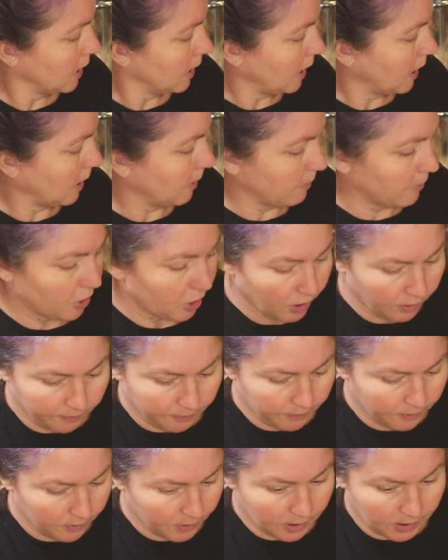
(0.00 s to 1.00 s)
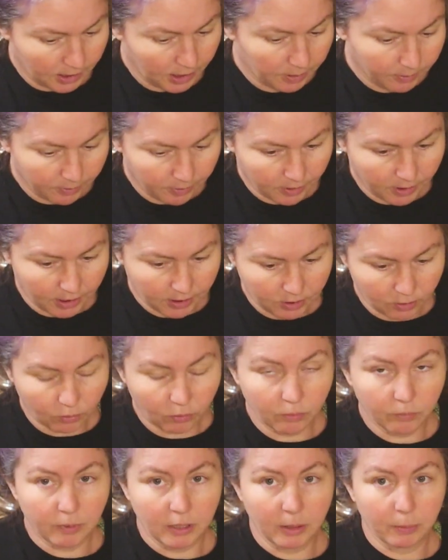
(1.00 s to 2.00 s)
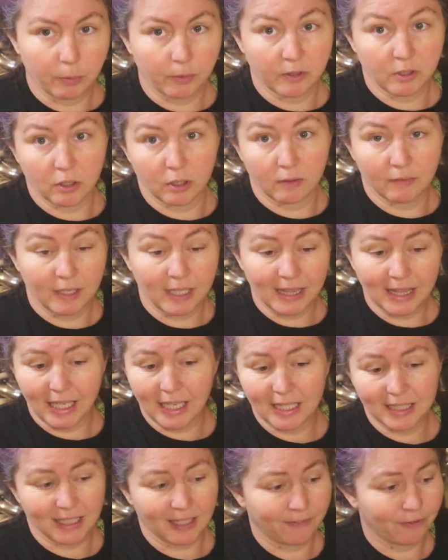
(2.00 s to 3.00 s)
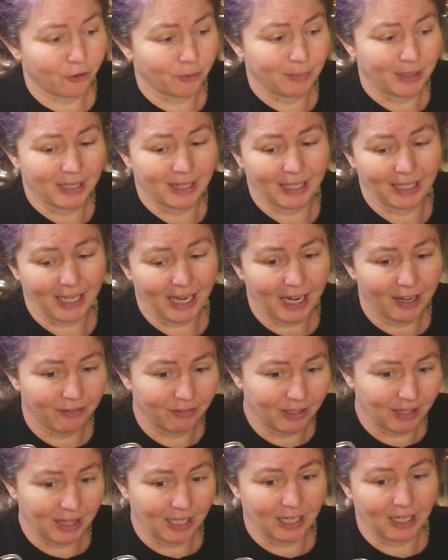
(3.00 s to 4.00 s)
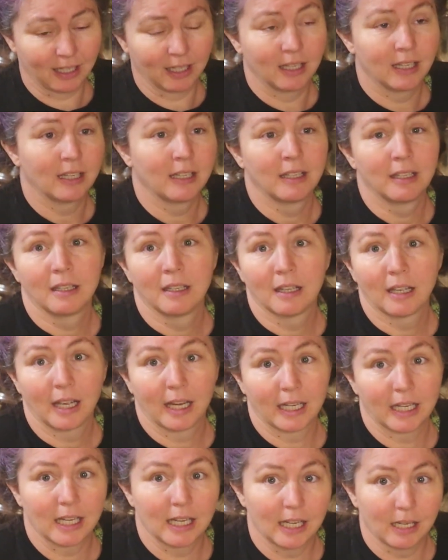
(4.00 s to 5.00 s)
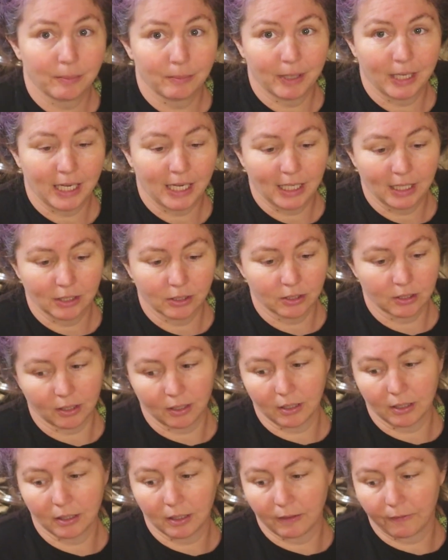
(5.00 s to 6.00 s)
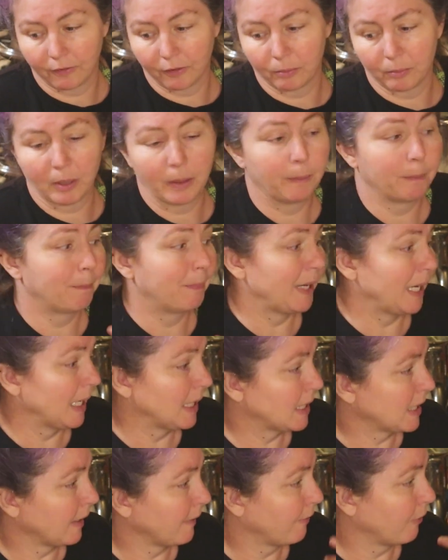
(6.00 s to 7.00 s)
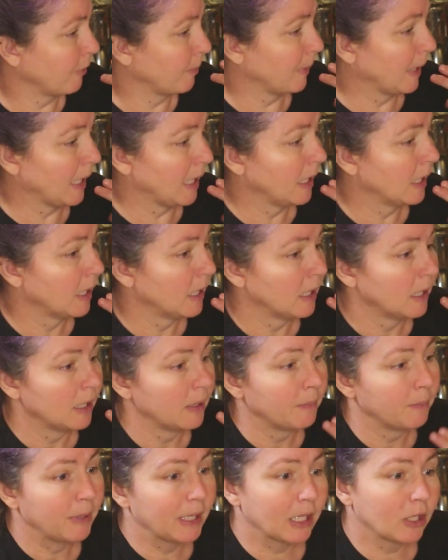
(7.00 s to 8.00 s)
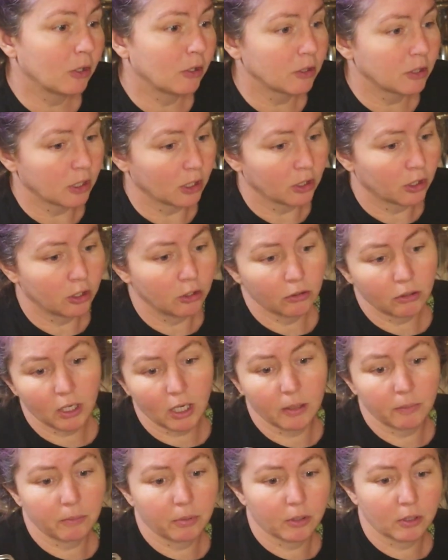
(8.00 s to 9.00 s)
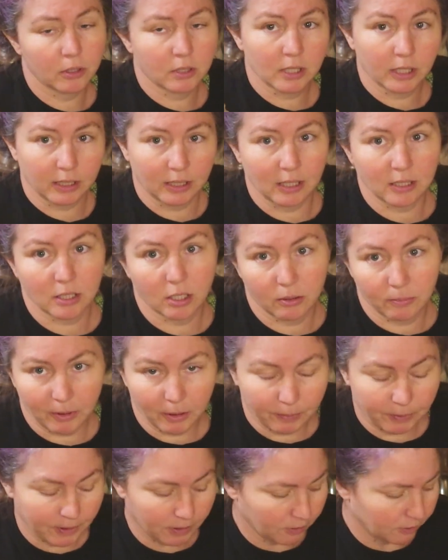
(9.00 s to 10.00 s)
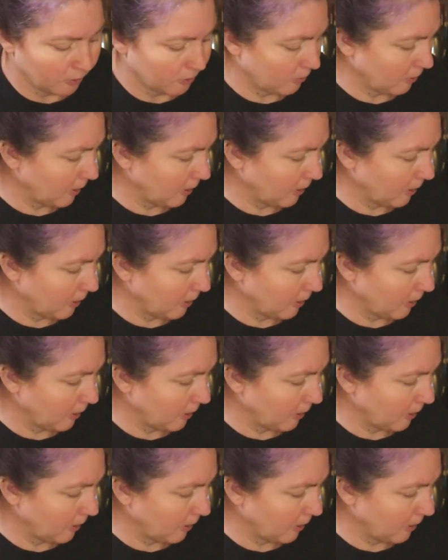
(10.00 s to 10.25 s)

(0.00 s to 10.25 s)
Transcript: um, shelf stable. That's the old way of preserving things. I ferment like everything I can get my hands on. I ferment beets, I ferment pickles and cucumbers. Like that's how you make pickles,